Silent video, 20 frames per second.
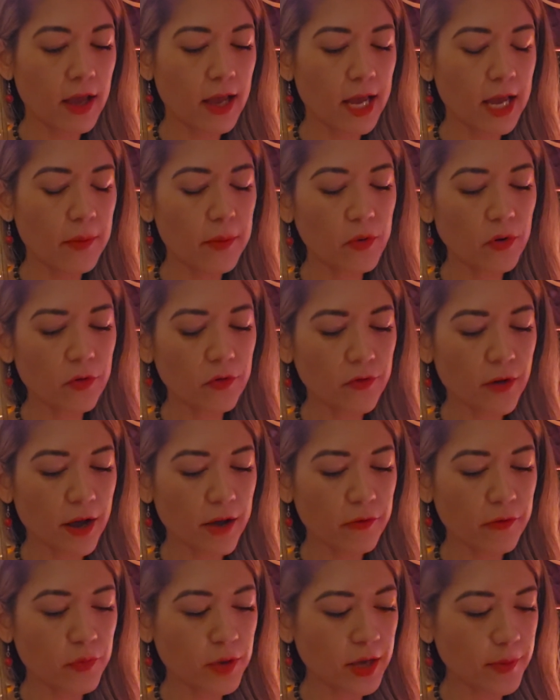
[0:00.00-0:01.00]
April
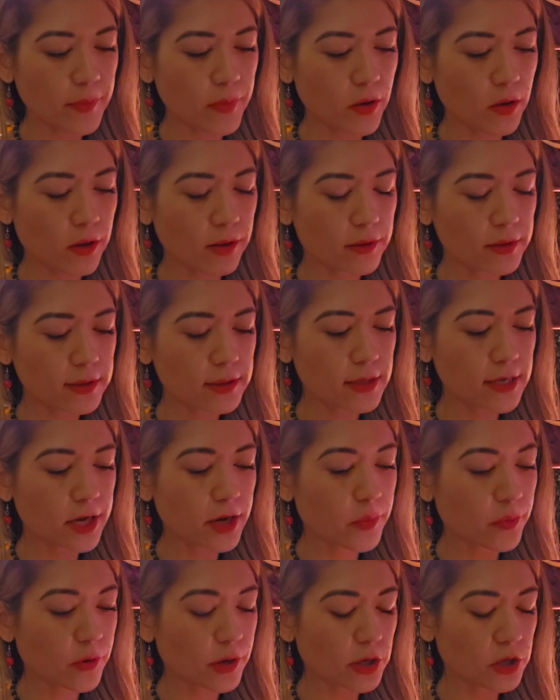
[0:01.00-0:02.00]
5 people seek
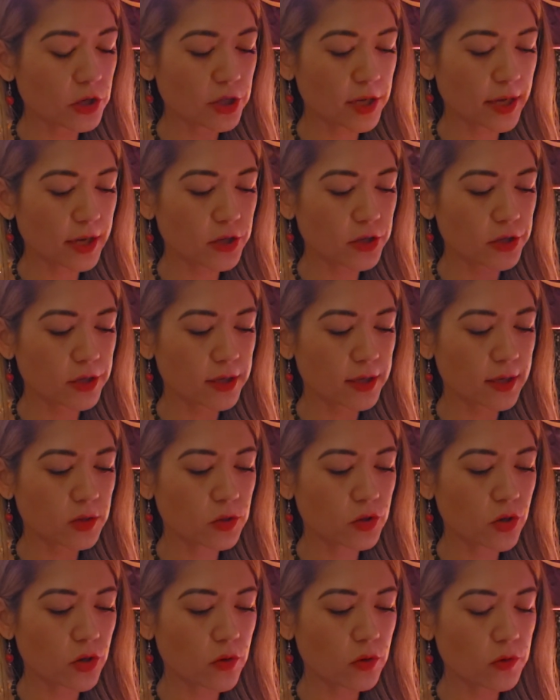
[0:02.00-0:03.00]
appreciation
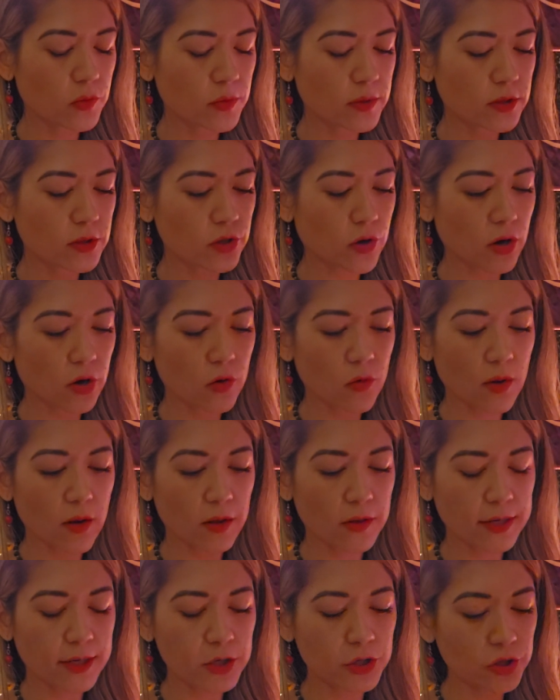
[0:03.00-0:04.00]
as those with star
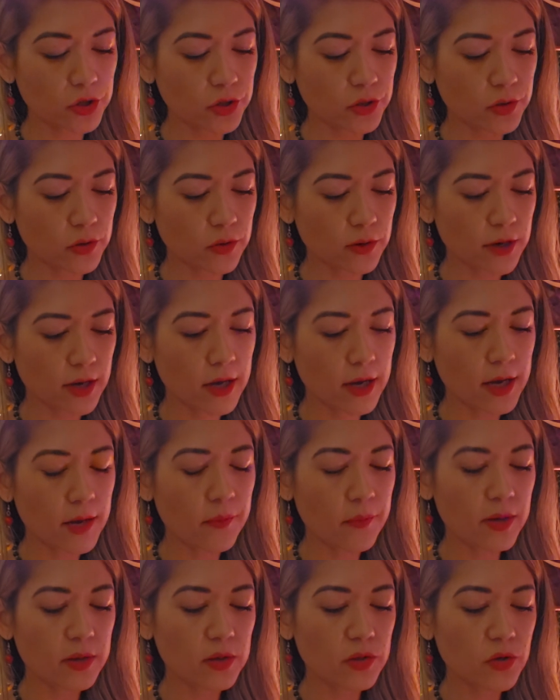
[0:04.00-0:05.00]
quality do,
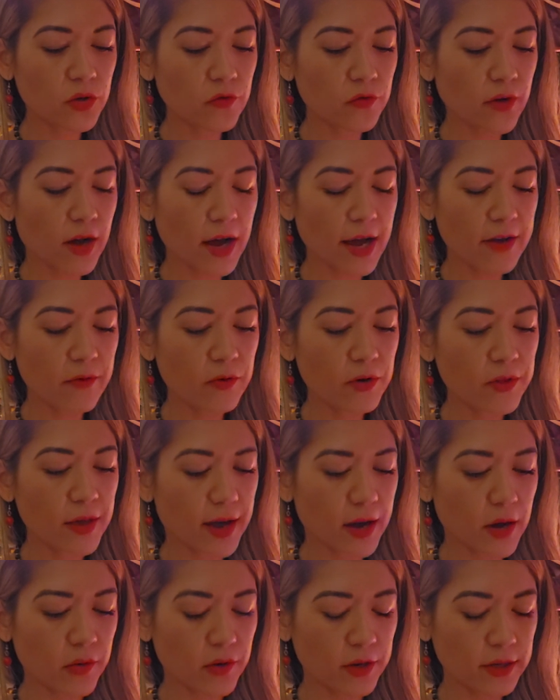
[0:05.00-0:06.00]
but survive
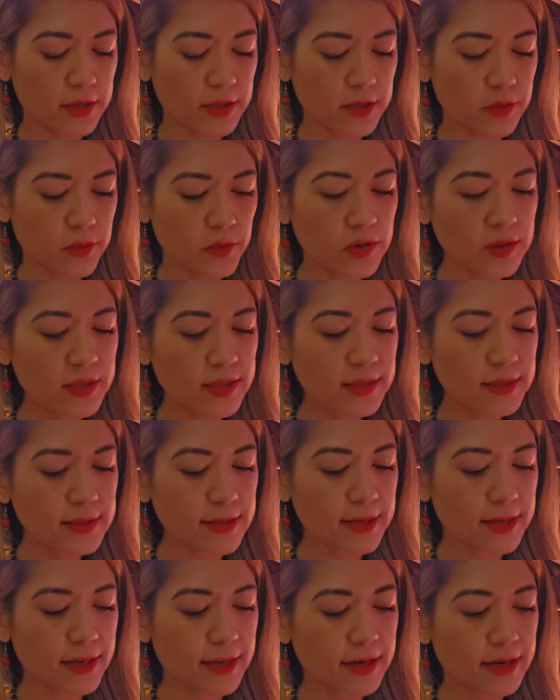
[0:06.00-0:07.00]
without it,
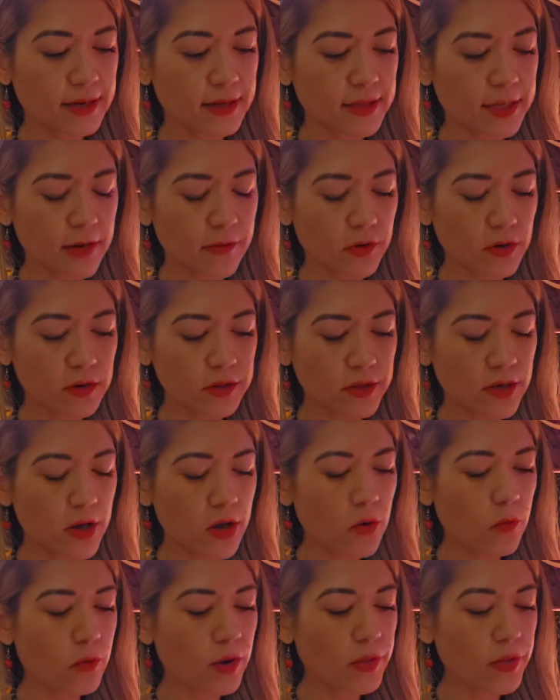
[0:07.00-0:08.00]
persisting in endeavors
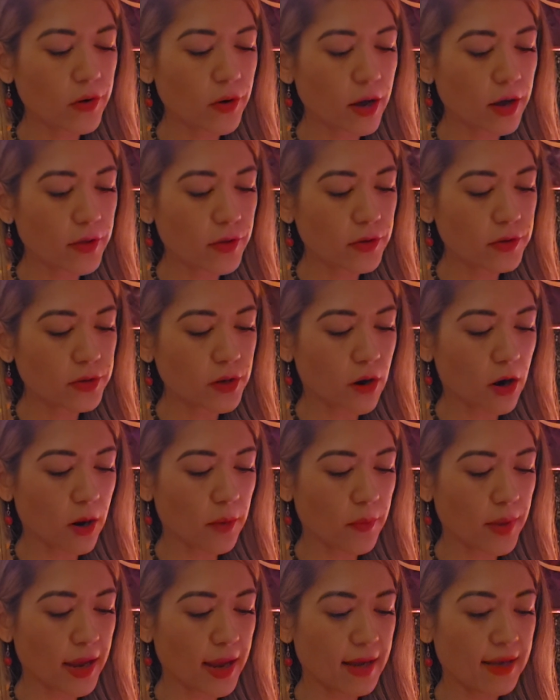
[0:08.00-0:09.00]
whether others
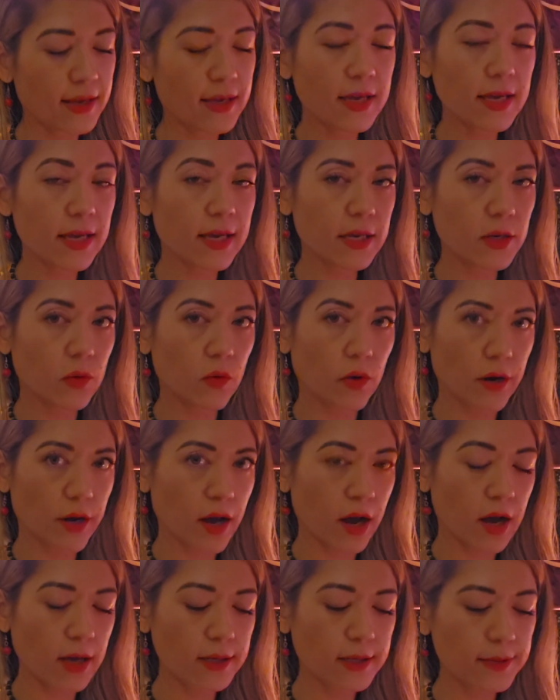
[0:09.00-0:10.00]
are paying heed or
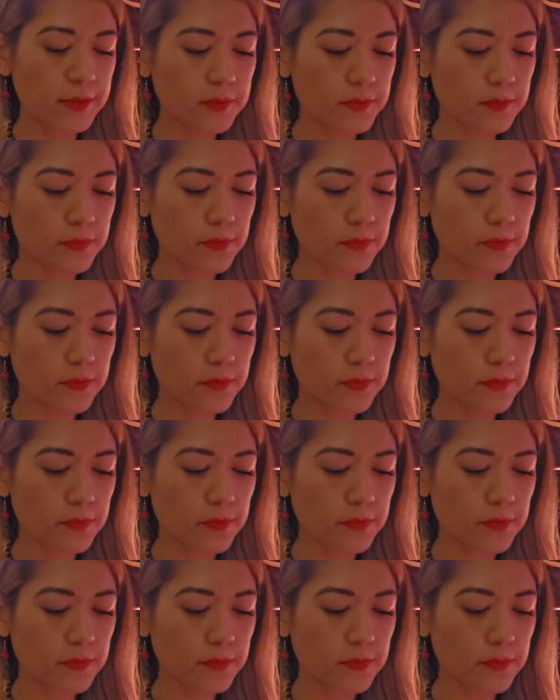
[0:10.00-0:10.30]
not.